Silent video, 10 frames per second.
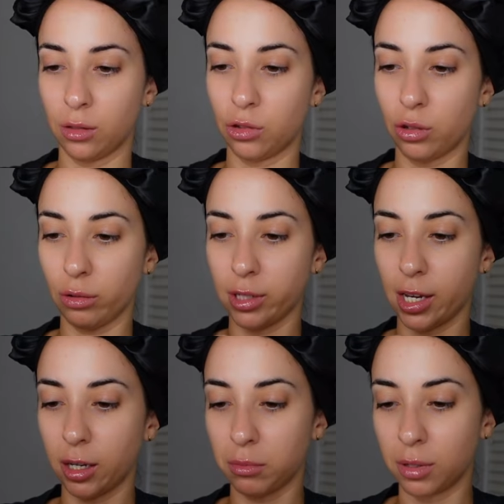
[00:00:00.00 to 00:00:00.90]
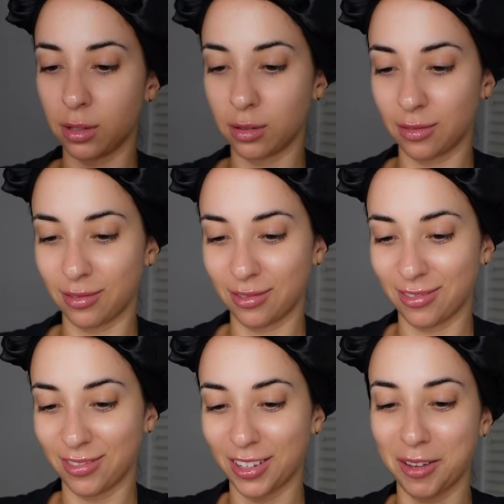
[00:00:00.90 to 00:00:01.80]
showtime.
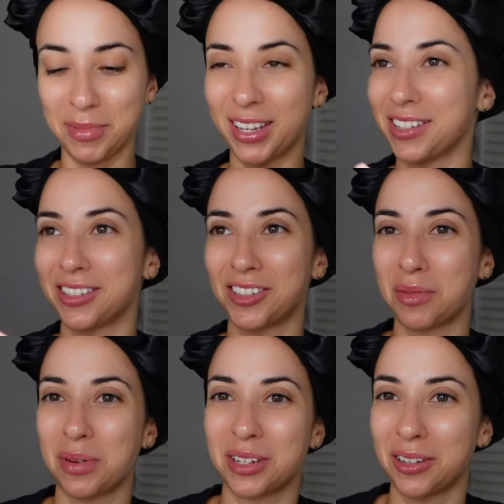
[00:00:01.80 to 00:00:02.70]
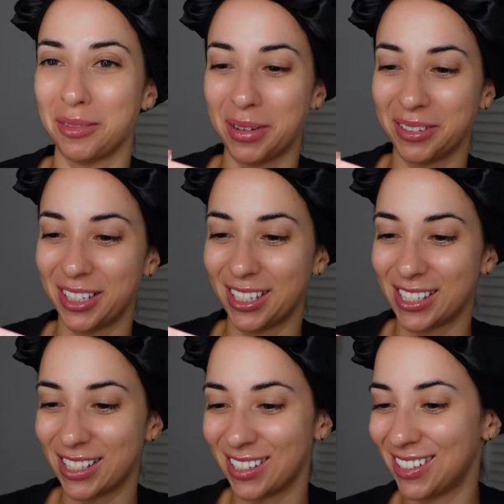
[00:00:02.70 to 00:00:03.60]
I'm making such a big deal about
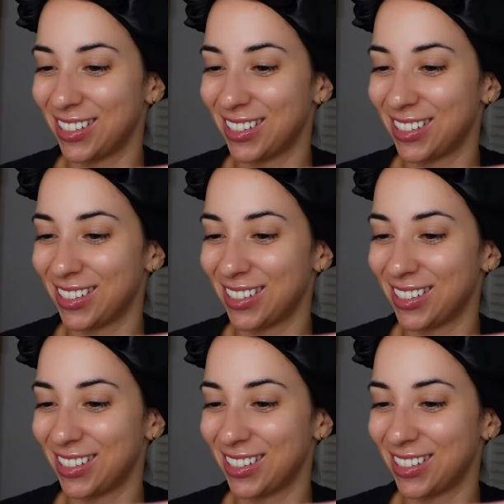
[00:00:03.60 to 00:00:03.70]
this.